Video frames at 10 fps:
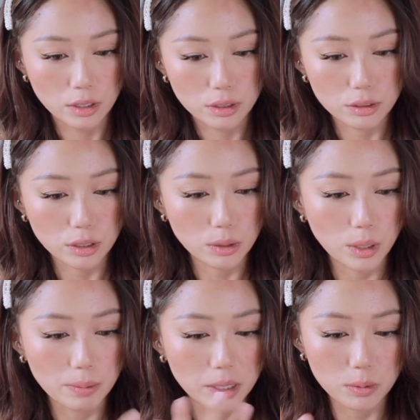So
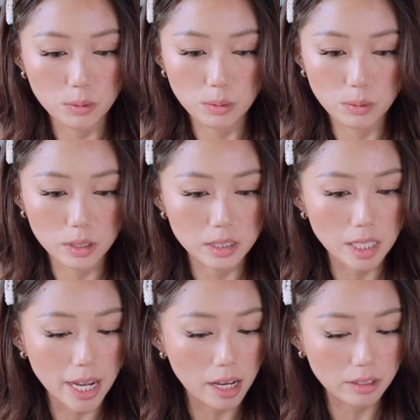I mean, we'll see
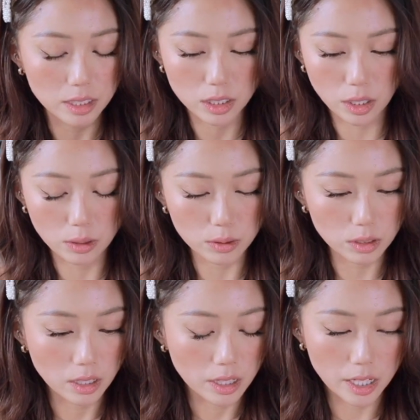how this goes.
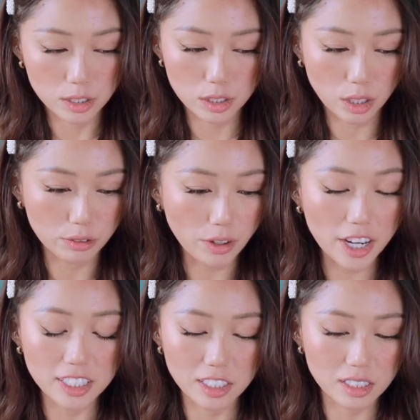And so far
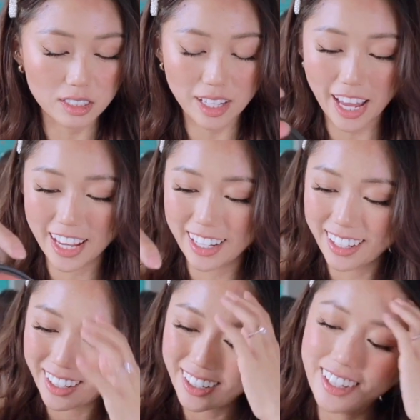this is a
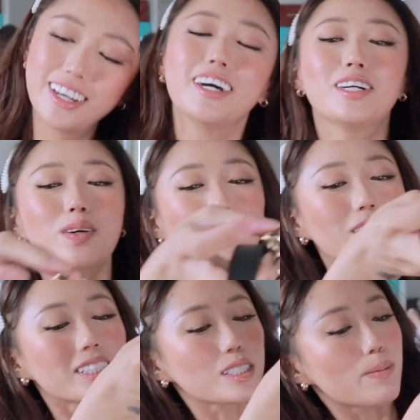
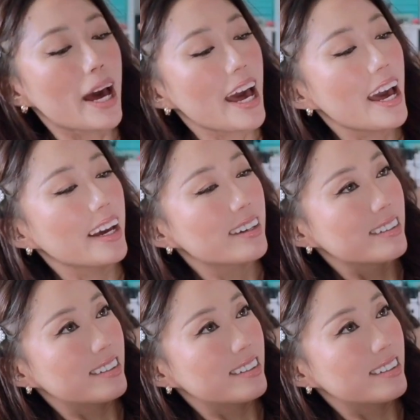gorgeous bag.